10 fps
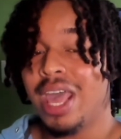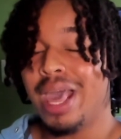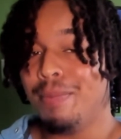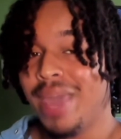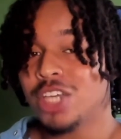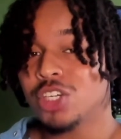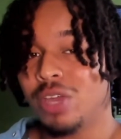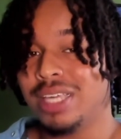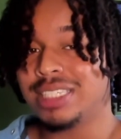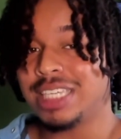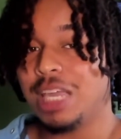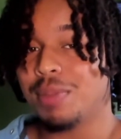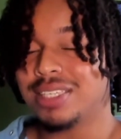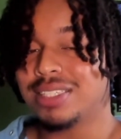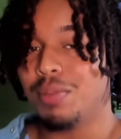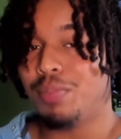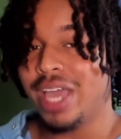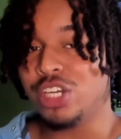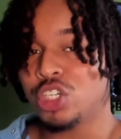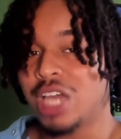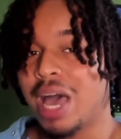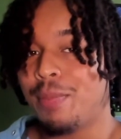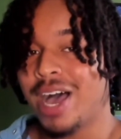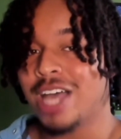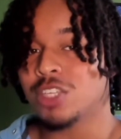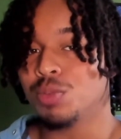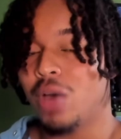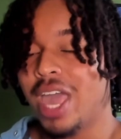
and make sure his team gets the best shot possible